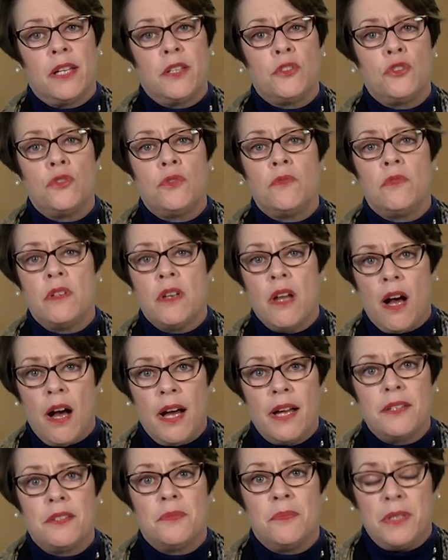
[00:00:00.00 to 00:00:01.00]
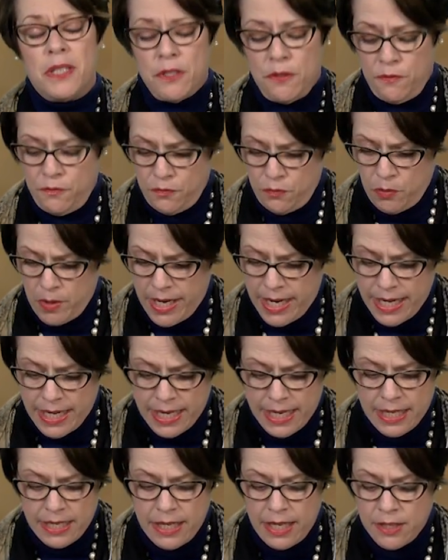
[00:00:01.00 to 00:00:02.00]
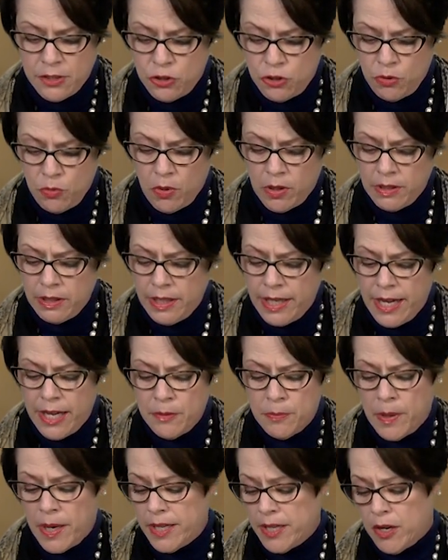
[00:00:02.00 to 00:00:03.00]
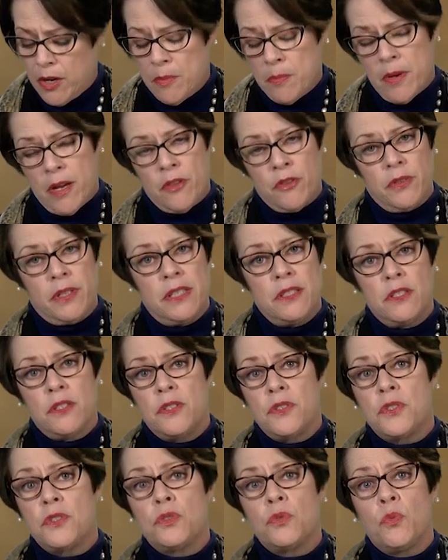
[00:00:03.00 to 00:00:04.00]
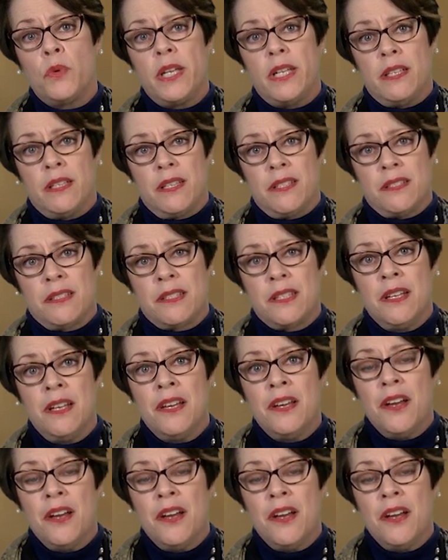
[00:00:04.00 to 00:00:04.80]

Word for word: and do not be afraid, as you are led by our mother into the sweetness